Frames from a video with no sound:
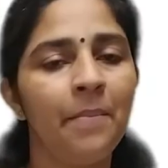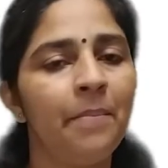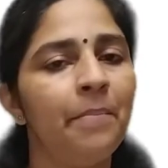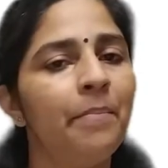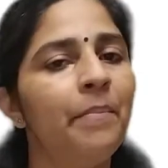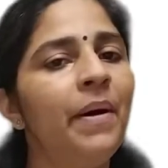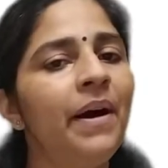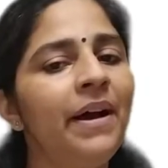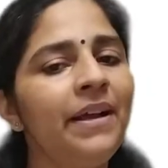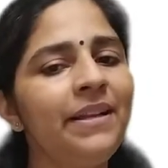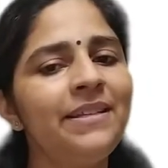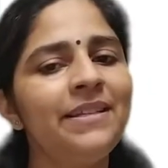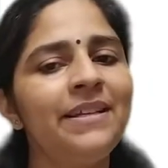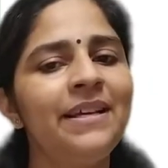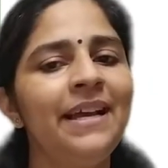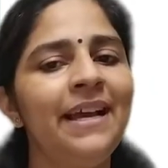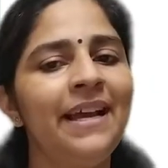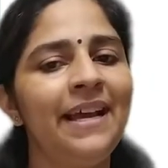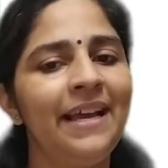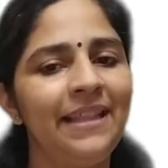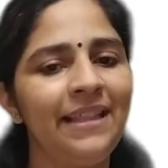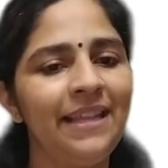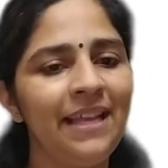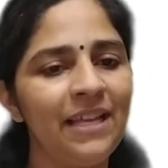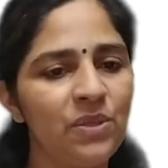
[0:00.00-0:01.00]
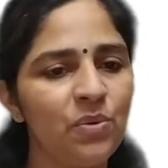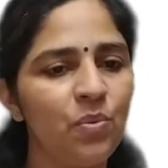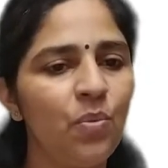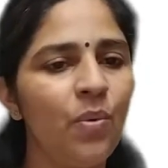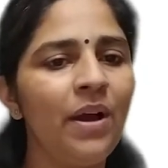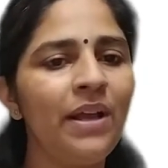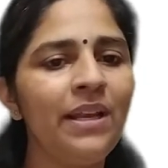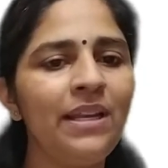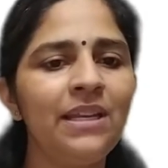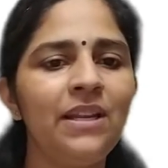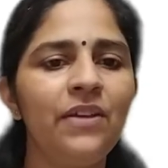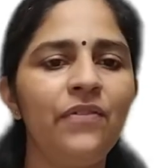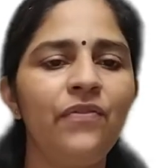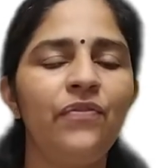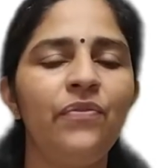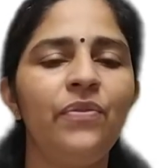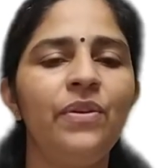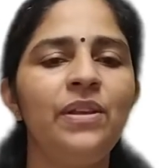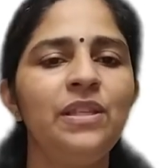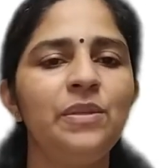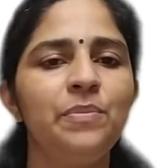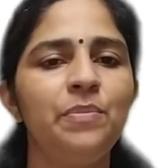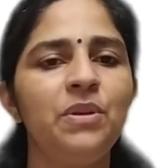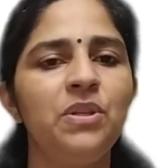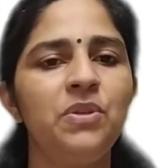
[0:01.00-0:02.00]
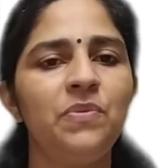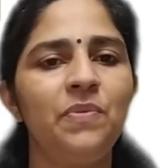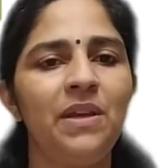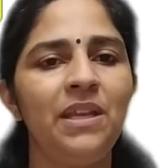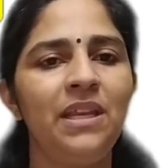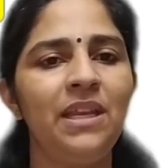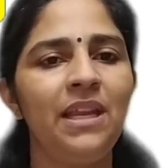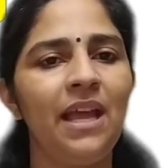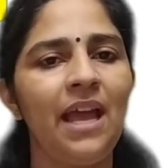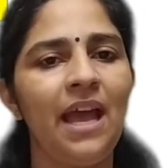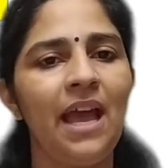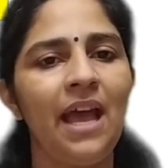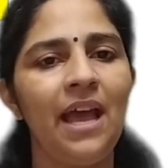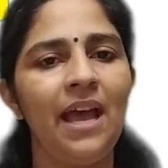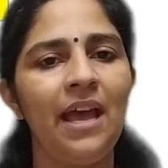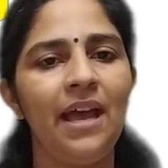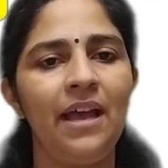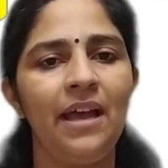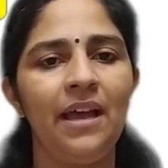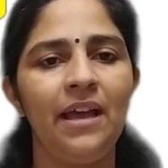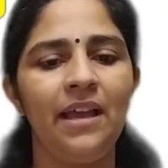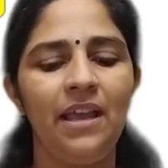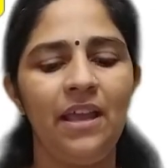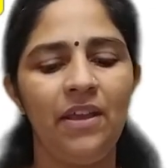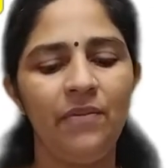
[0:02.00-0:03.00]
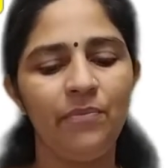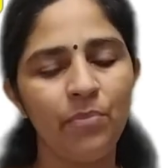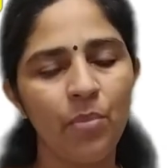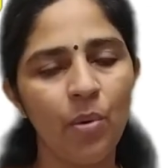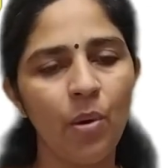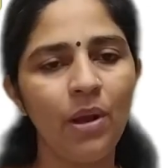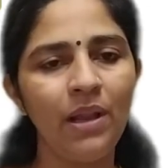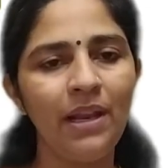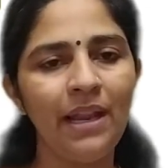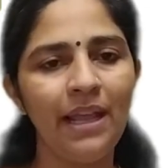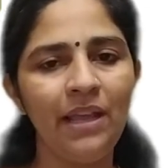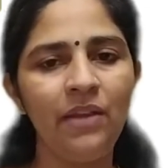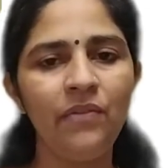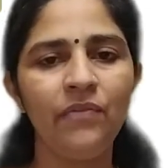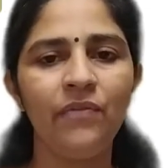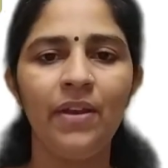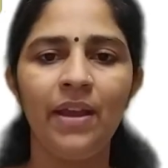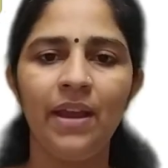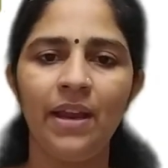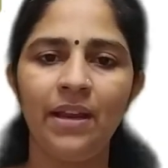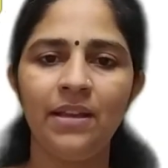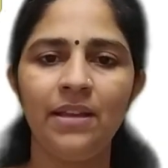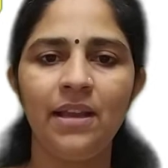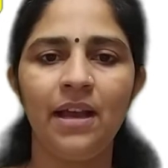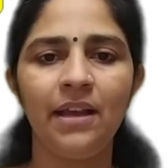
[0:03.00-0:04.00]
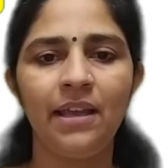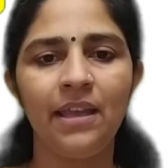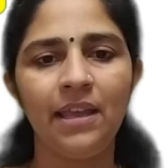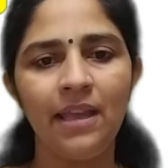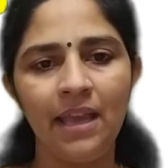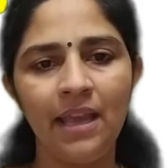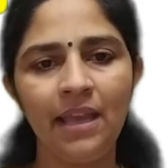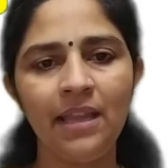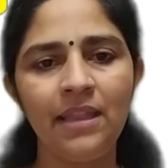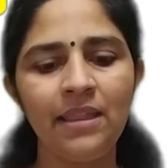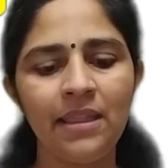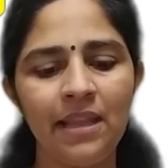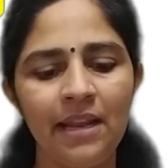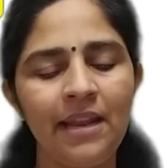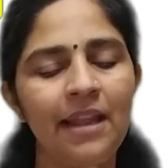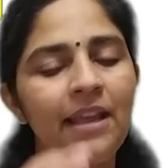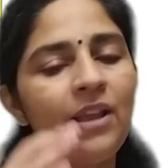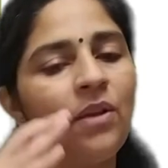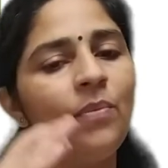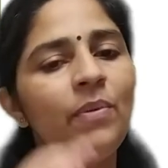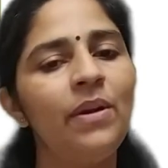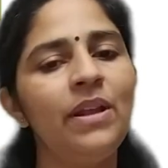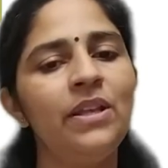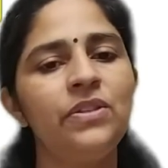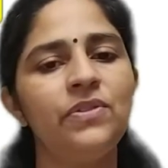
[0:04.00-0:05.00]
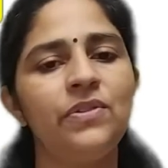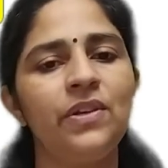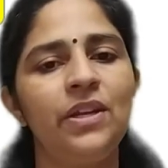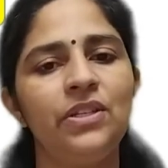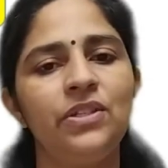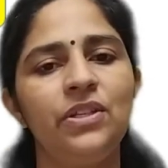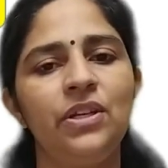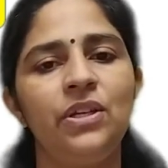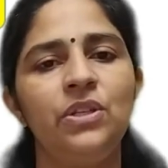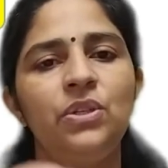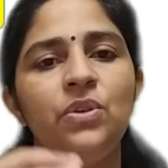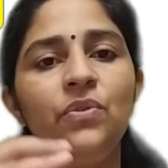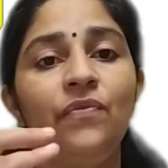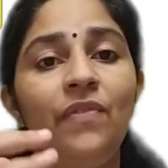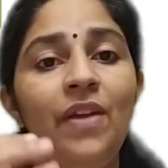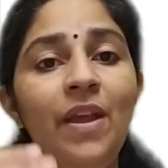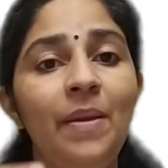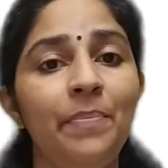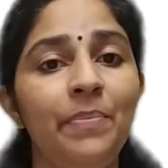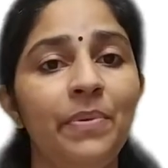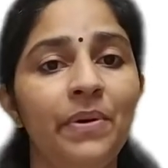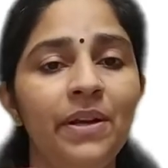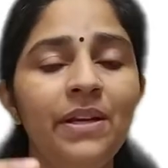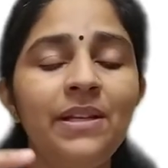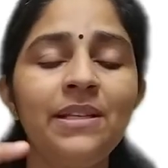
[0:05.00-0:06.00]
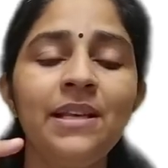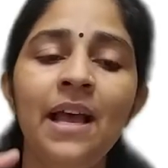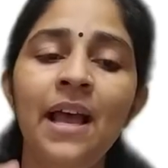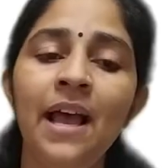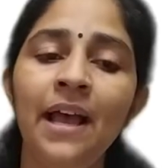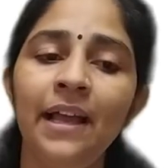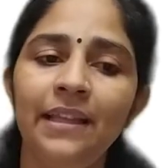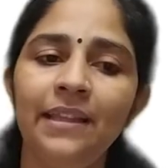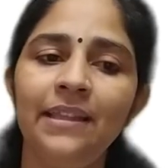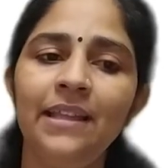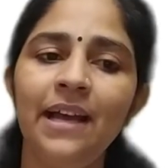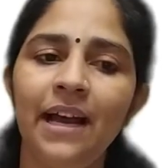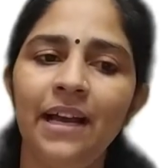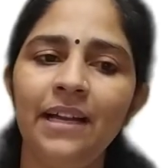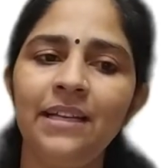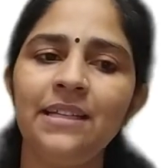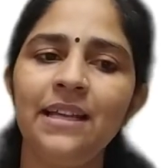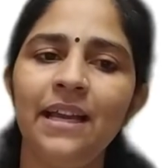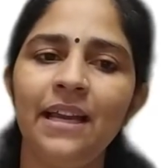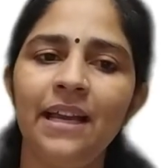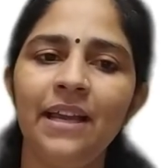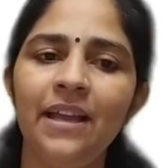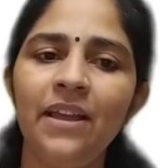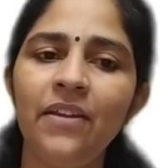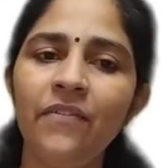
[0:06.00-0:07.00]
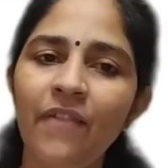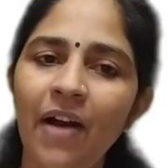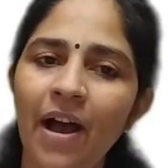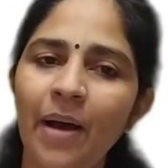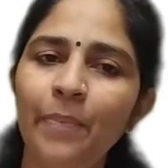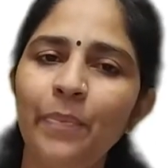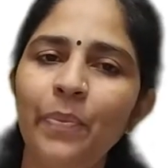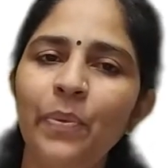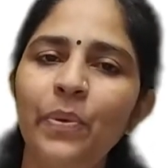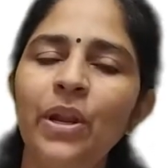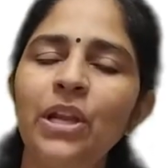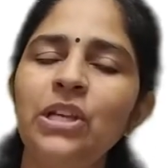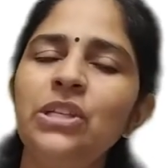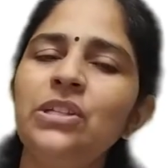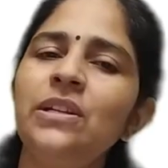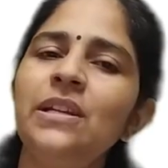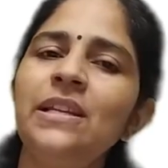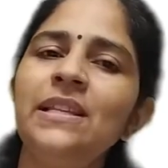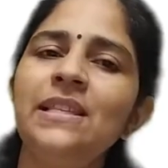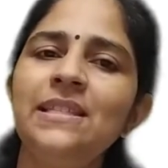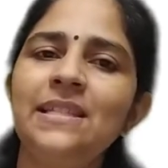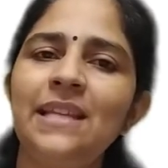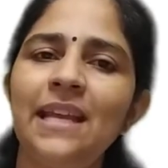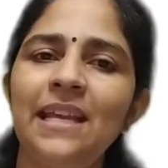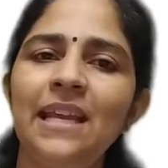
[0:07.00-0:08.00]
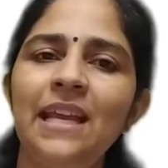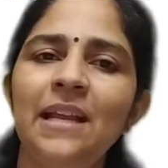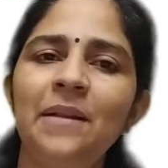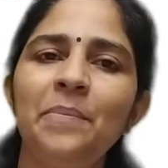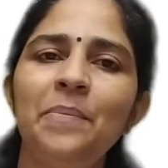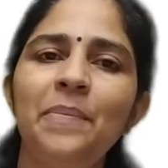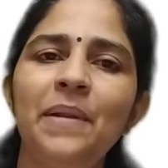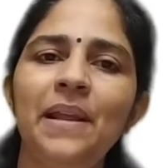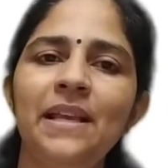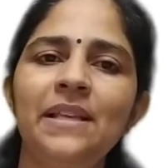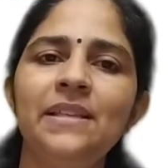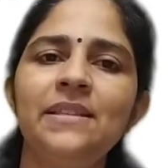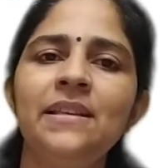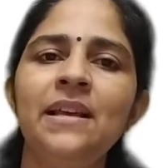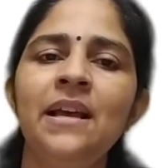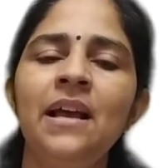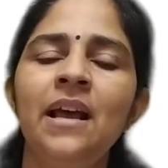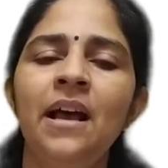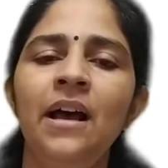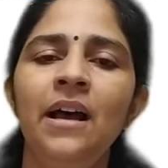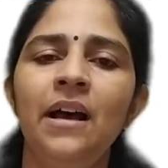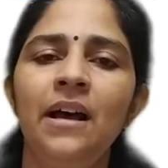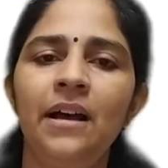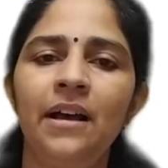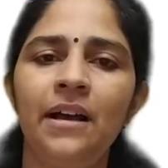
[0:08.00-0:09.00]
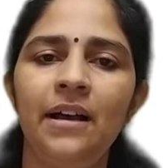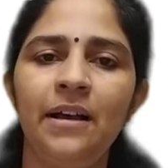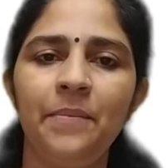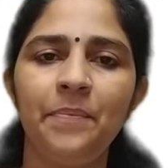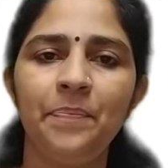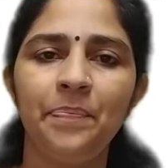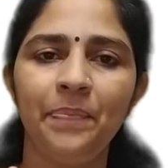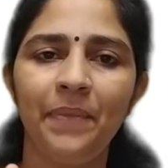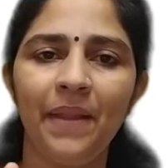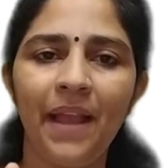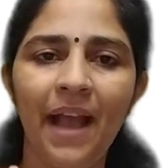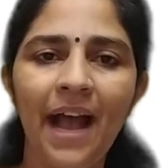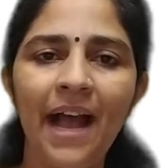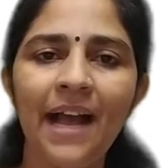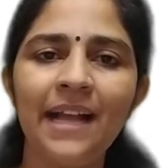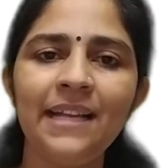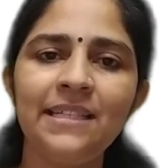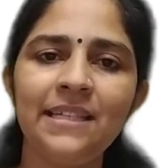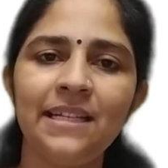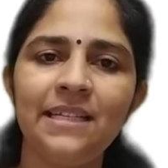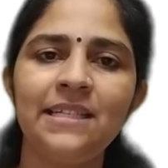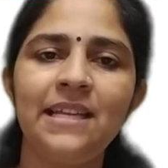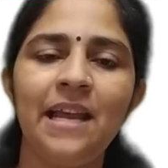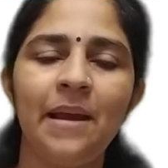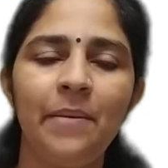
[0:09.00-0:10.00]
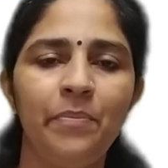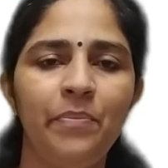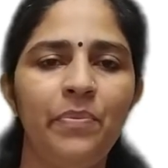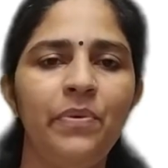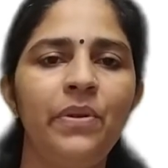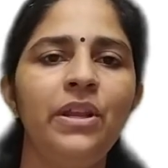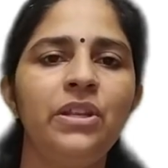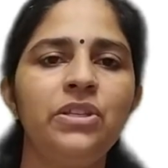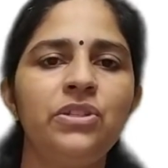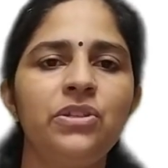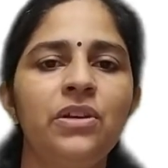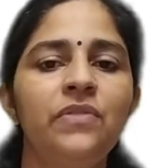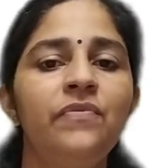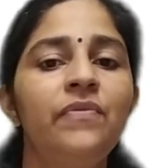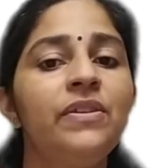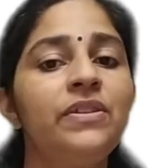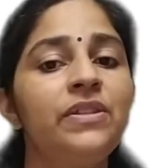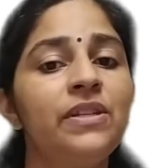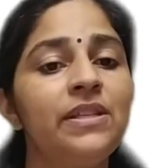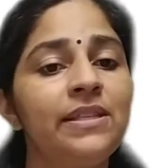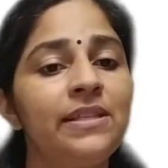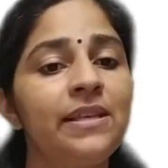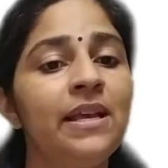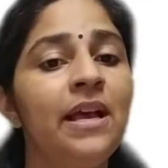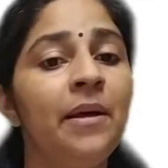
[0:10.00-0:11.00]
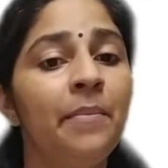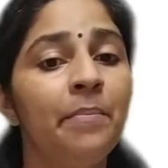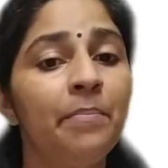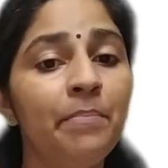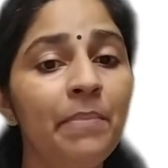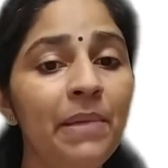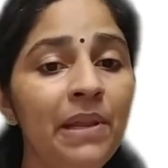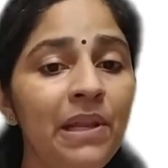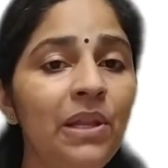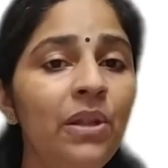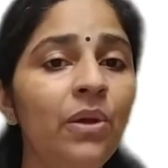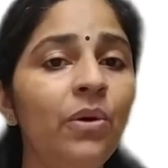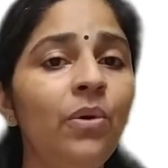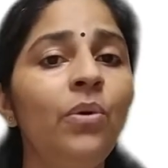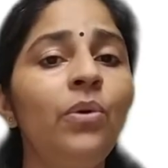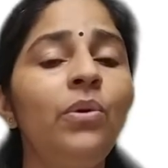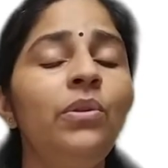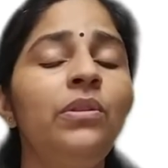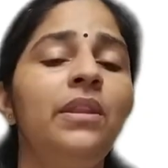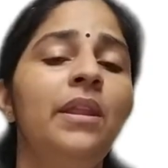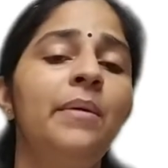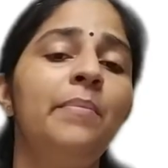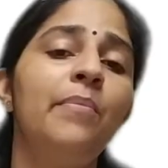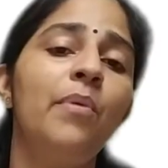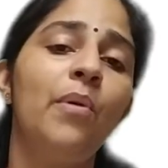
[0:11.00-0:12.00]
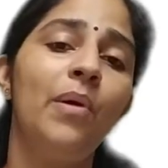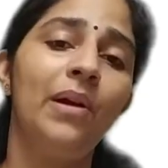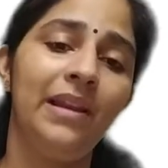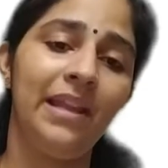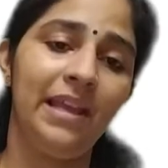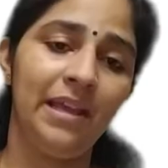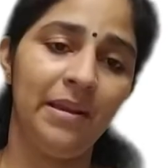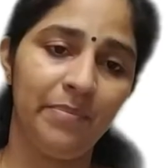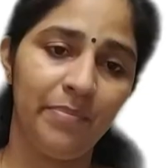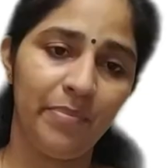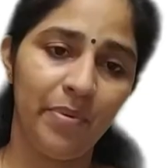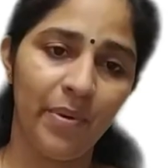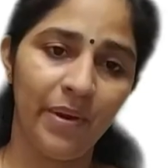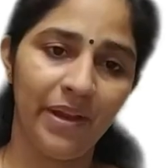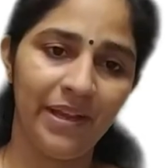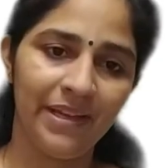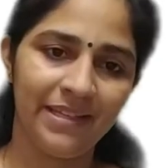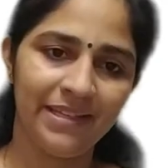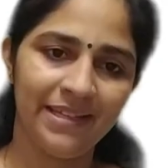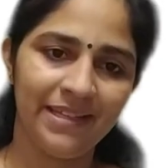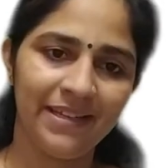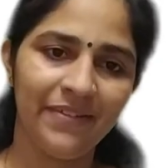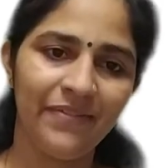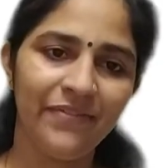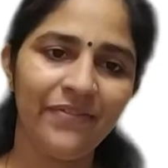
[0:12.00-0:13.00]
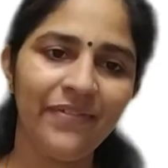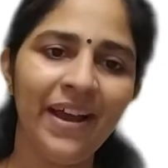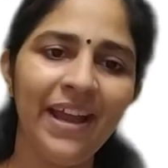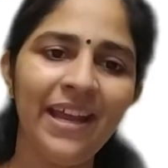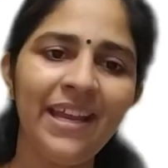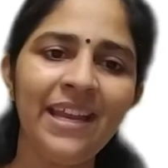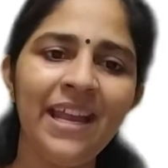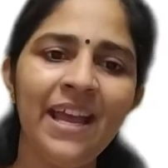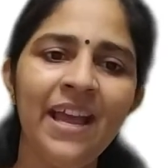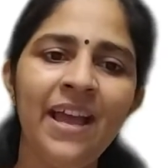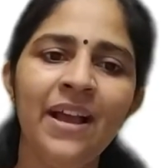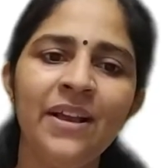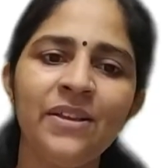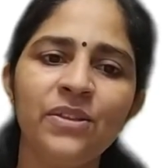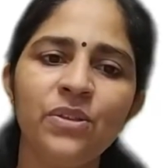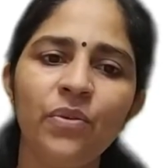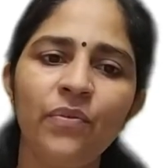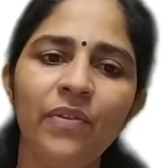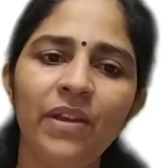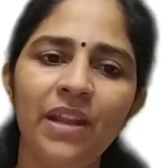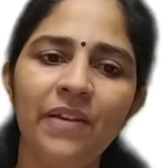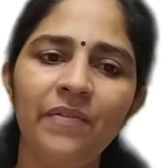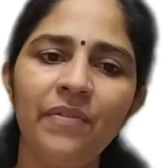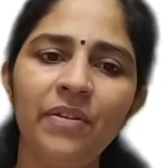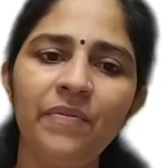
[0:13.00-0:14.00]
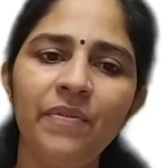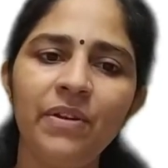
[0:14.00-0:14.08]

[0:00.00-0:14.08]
But there's one difference between boiling, where again the liquid is changing into vapors, that evaporation is taking place at a temperature which is below the boiling point. Fine. So whenever